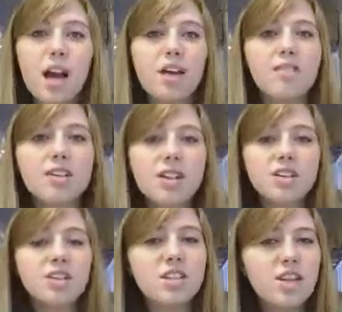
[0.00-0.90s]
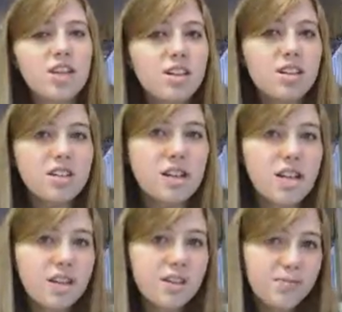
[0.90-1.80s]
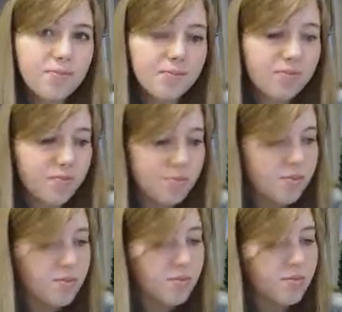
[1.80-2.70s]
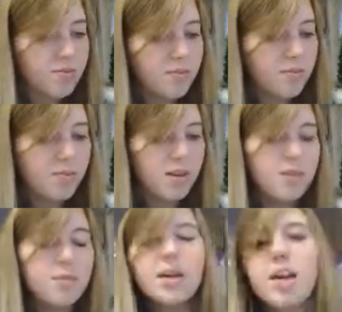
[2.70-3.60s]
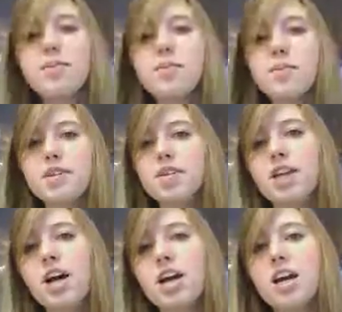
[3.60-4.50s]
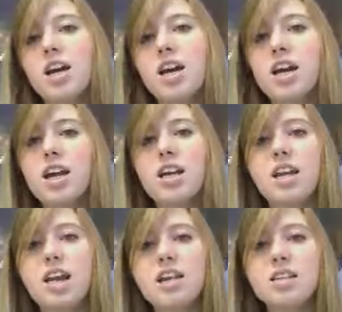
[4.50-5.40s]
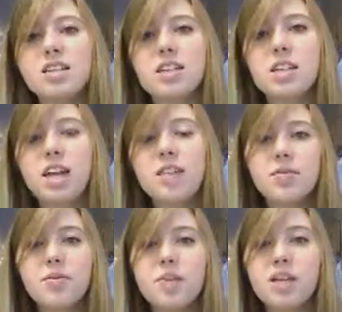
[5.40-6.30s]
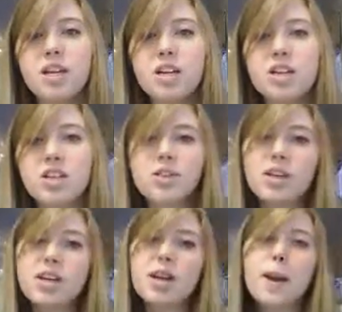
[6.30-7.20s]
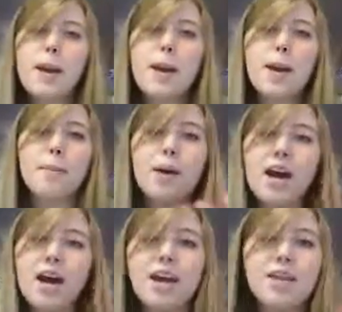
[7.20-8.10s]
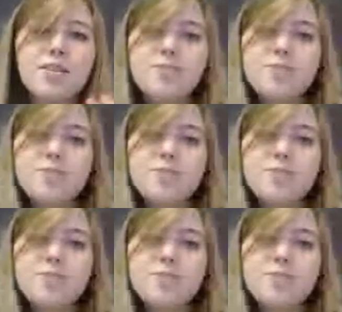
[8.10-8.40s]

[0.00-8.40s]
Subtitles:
I really understand all the time. But I gave it my best shot, and I'll see everyone next week. Bye!